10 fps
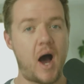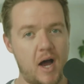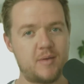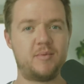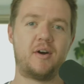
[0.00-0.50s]

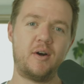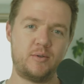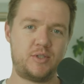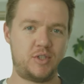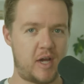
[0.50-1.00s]
I'm your
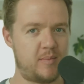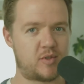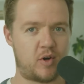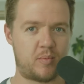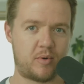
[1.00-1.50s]
host,
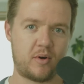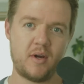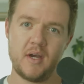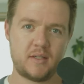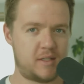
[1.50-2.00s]
James Harper.
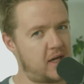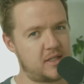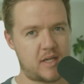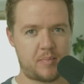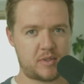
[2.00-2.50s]

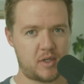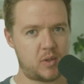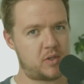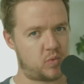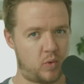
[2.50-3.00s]
Today's
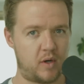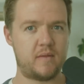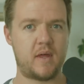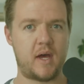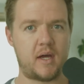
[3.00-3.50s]
episode is
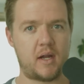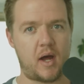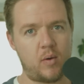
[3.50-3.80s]
one that